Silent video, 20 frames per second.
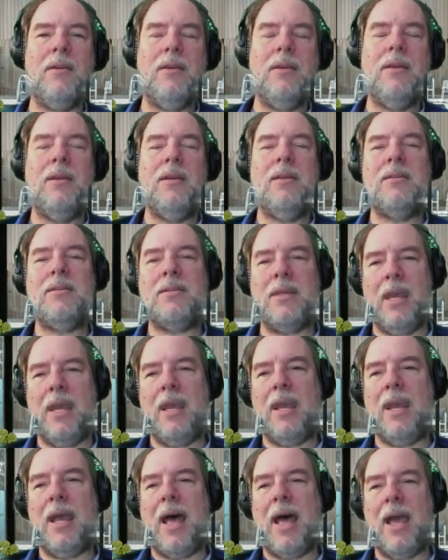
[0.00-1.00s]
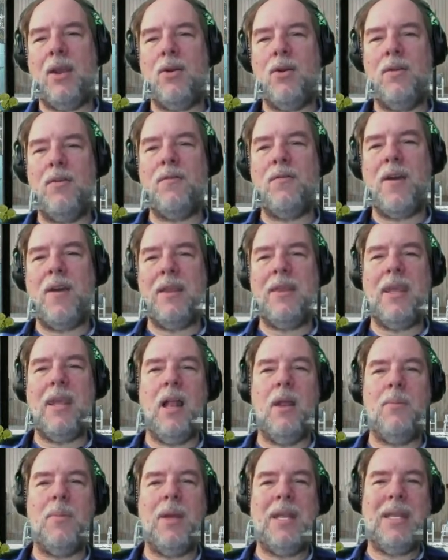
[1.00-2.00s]
Say I couldn't find the
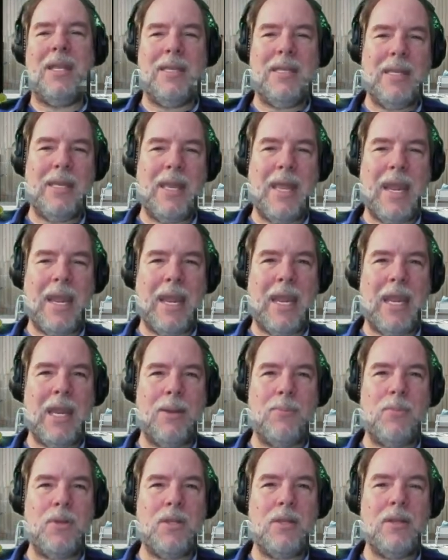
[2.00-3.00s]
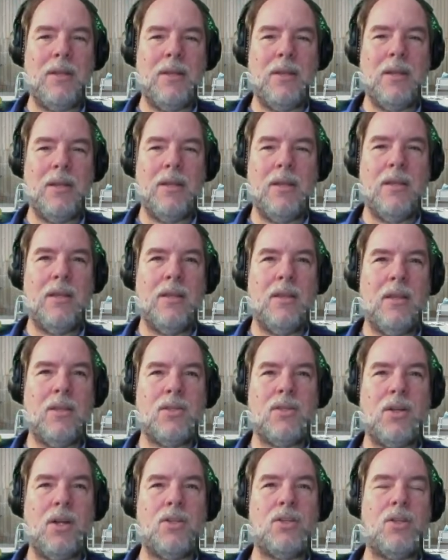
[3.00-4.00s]
element named the
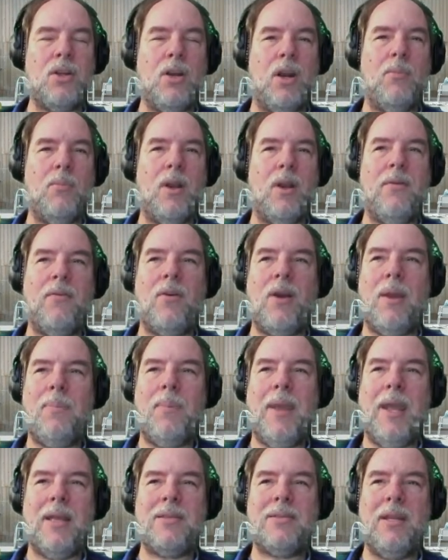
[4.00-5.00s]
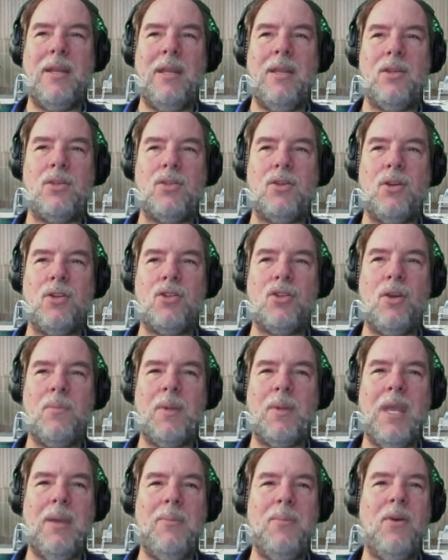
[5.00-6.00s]
search term, whatever I passed it in. The search
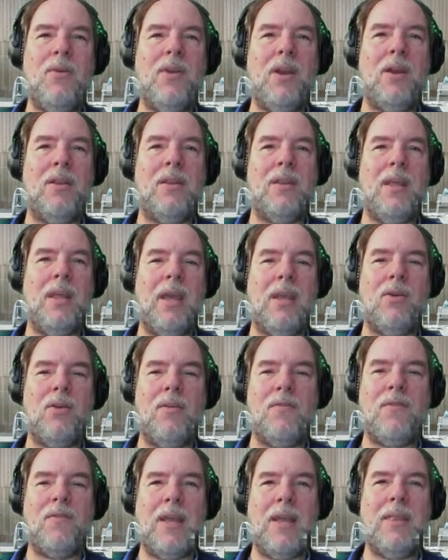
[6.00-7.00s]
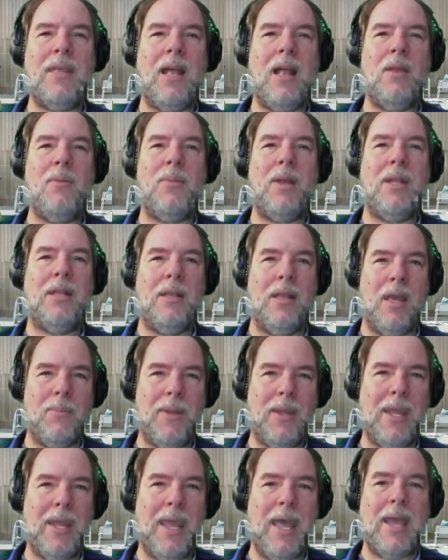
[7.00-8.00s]
term came over here. I couldn't find the element. Let
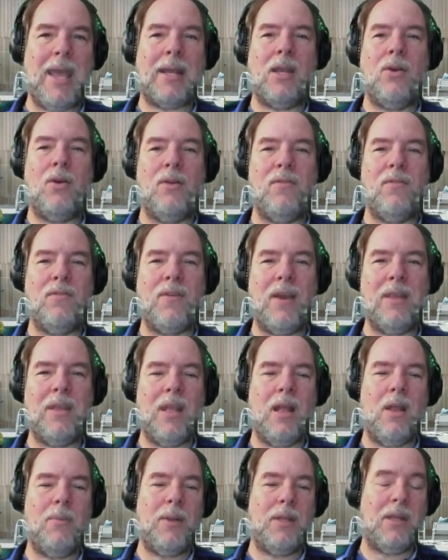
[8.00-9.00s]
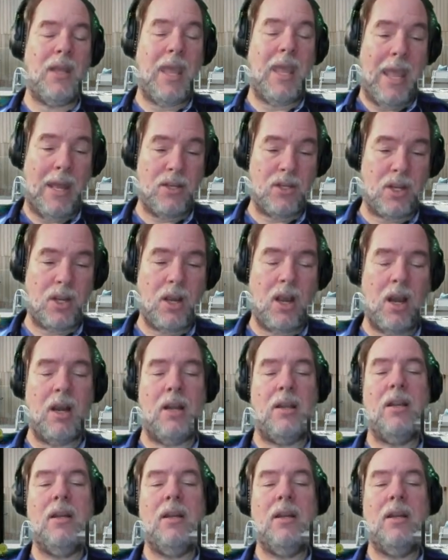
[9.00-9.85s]
me hack. I couldn't find the element. Add to cart.